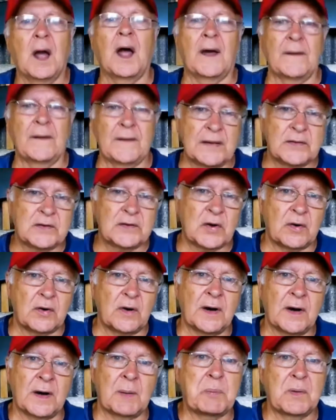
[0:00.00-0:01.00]
and then
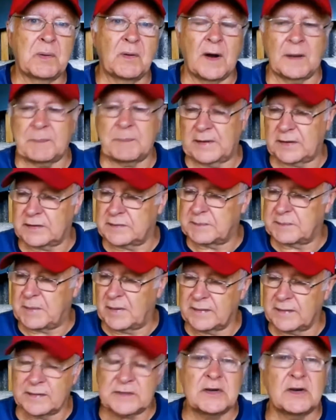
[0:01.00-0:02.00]
try and apply it, because by
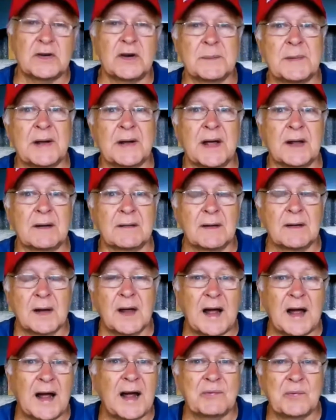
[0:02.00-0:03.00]
the time you get
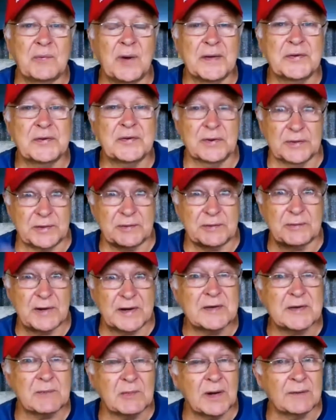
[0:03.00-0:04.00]
halfway through it, the
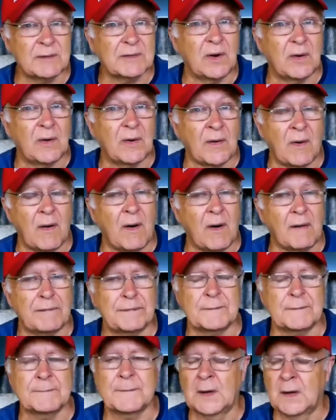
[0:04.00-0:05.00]
resin will have gone off.